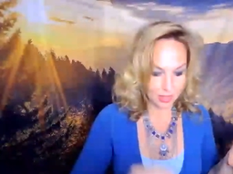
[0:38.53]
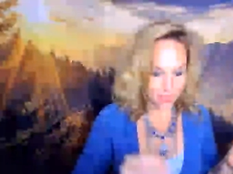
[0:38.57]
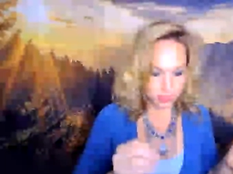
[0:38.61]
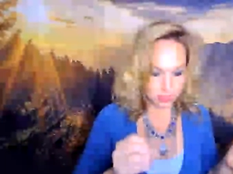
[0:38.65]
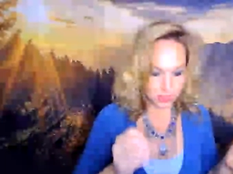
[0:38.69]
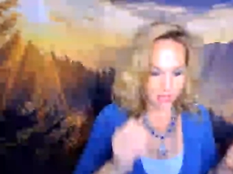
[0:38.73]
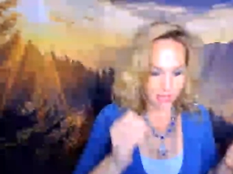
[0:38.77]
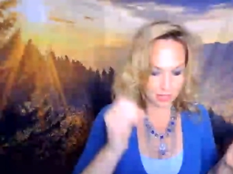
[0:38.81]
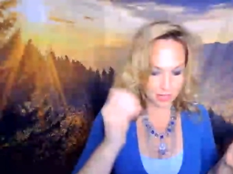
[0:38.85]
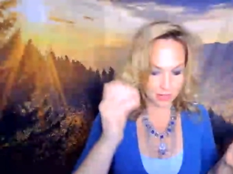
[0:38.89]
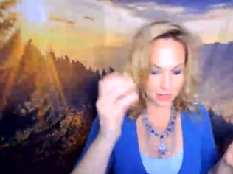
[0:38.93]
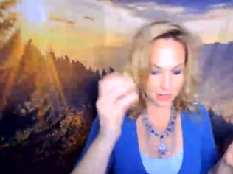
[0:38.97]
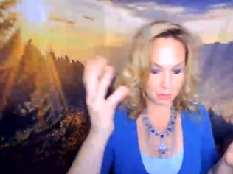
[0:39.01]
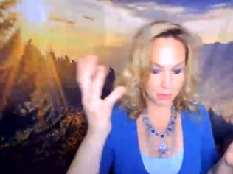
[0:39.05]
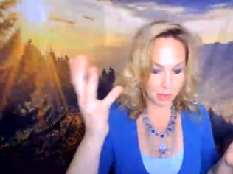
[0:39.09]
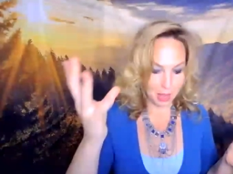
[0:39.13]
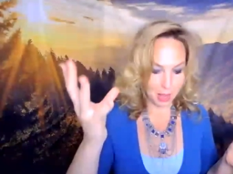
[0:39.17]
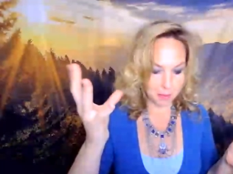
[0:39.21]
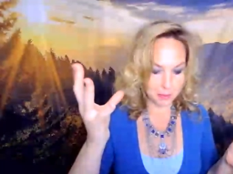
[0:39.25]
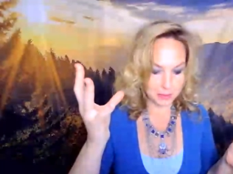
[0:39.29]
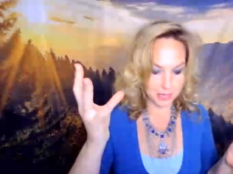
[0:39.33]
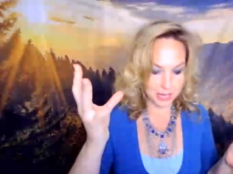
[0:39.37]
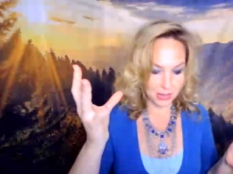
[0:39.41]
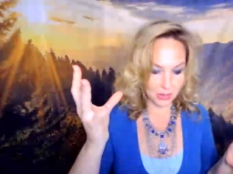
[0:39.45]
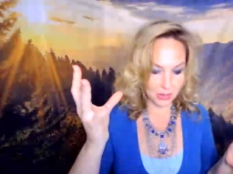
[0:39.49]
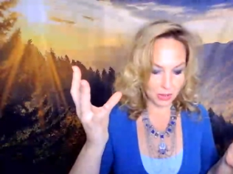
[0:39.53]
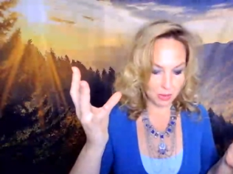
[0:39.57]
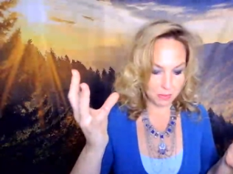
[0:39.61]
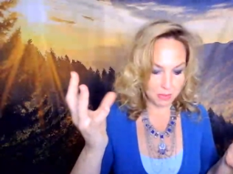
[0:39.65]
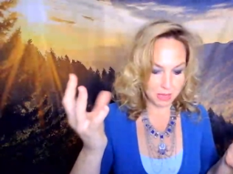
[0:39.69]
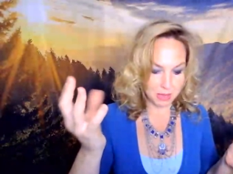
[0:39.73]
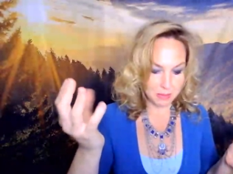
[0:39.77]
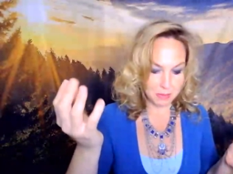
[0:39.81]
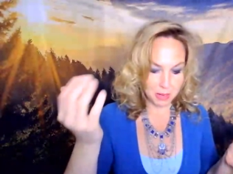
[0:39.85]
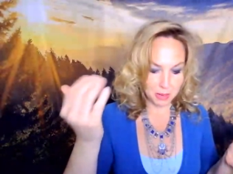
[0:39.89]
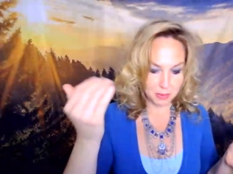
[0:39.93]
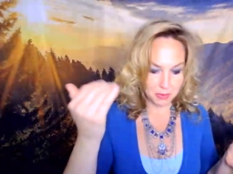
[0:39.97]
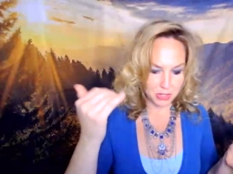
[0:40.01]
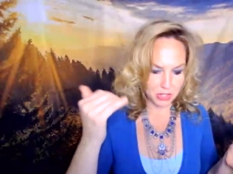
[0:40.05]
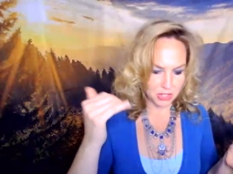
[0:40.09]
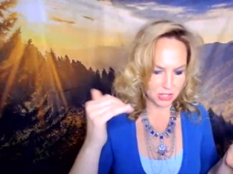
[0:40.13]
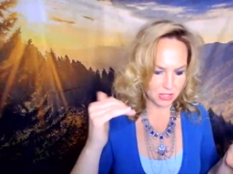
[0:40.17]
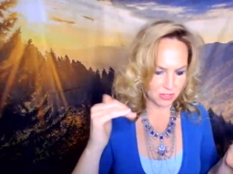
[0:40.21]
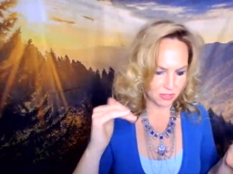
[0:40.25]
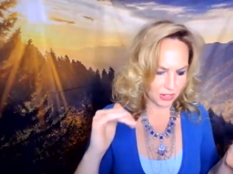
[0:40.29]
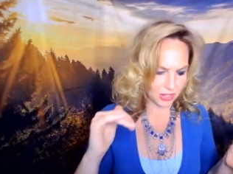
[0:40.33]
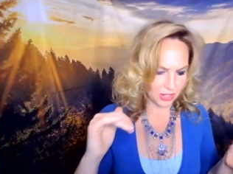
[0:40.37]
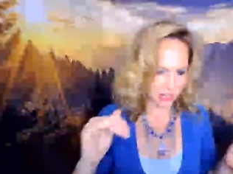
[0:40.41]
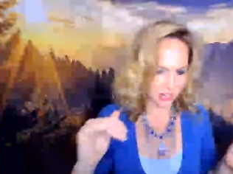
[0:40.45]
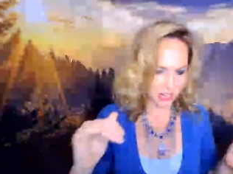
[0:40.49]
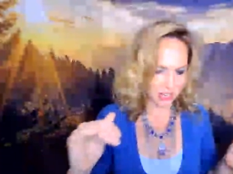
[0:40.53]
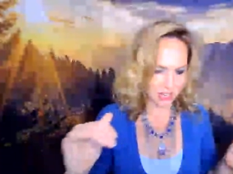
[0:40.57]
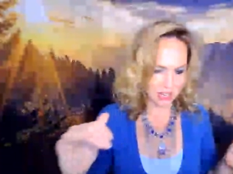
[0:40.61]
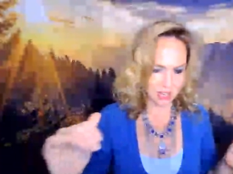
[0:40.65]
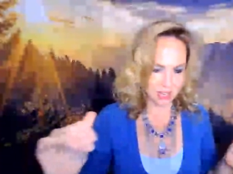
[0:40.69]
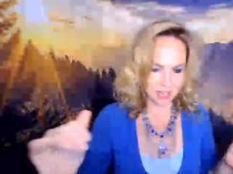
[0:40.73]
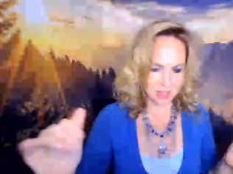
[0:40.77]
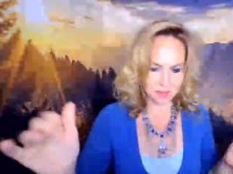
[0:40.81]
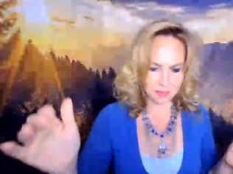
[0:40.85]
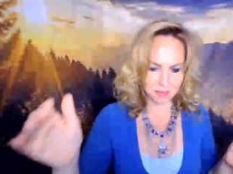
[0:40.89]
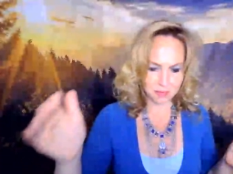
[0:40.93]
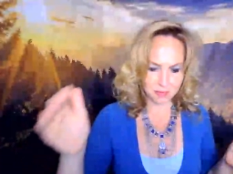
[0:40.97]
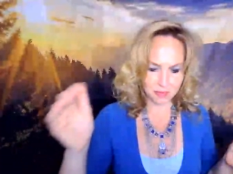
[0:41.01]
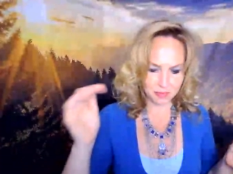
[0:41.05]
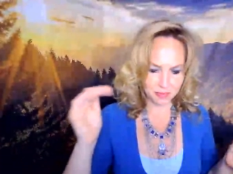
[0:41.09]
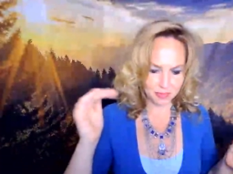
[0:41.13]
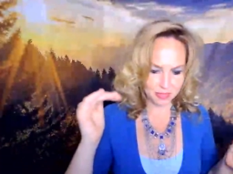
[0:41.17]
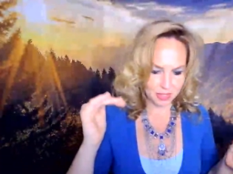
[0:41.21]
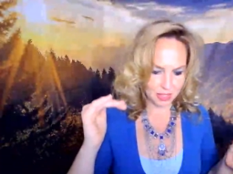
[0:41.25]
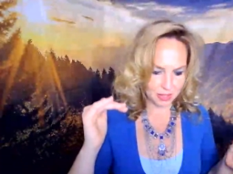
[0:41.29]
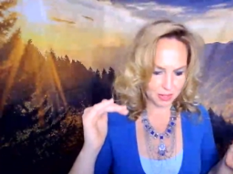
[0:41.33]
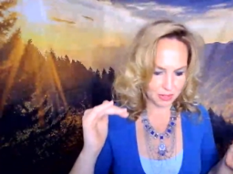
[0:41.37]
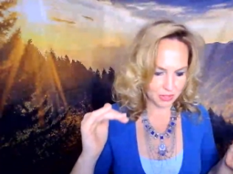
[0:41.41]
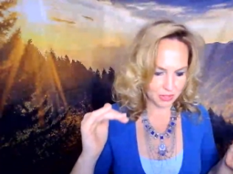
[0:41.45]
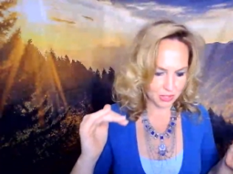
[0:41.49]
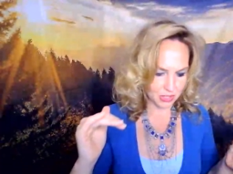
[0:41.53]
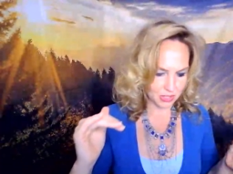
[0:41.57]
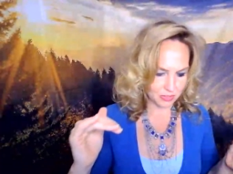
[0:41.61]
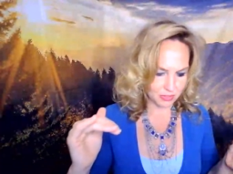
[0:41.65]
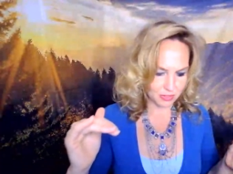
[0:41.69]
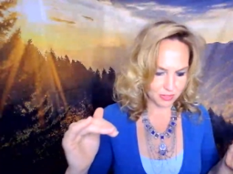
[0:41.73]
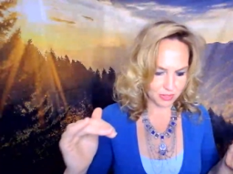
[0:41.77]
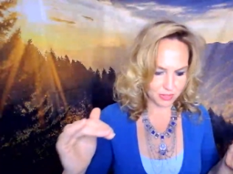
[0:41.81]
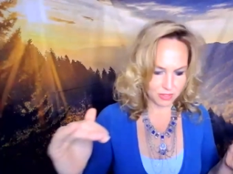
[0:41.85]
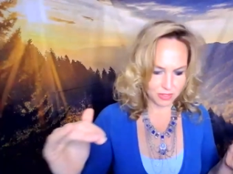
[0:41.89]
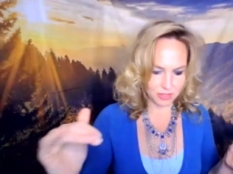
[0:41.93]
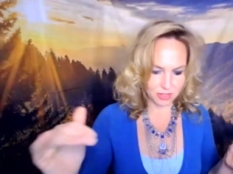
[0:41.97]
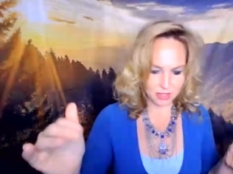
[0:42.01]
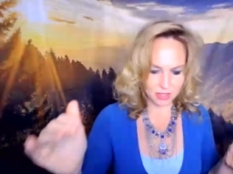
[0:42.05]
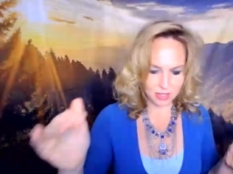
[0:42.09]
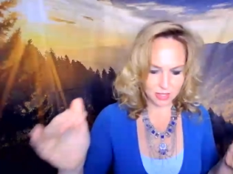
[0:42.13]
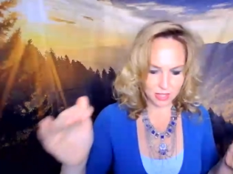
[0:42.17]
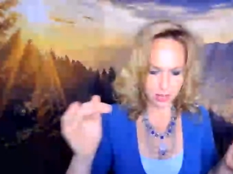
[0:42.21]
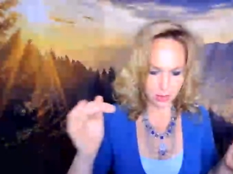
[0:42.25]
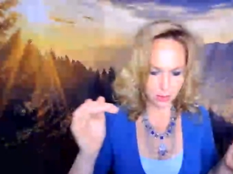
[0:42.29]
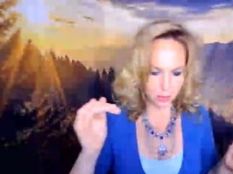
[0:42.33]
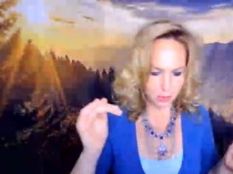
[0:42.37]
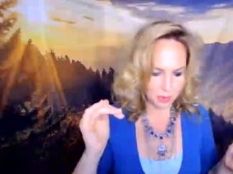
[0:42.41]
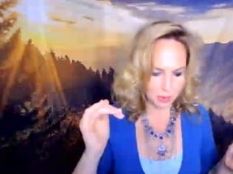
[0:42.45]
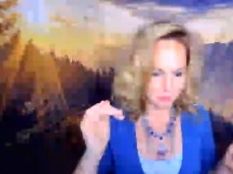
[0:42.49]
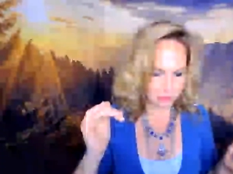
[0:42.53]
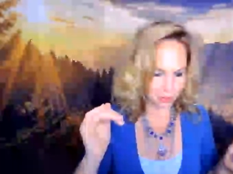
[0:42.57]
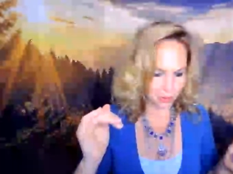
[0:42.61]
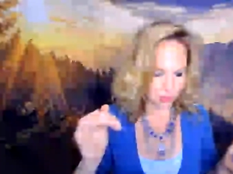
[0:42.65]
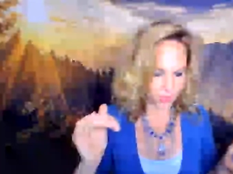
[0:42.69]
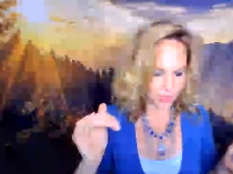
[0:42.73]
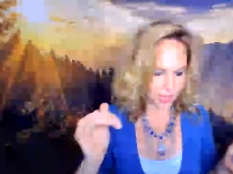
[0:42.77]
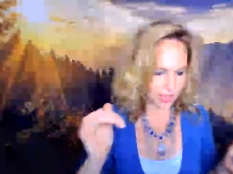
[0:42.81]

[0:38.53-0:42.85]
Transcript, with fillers: that popped out at me but it was just very um, it was just you know we both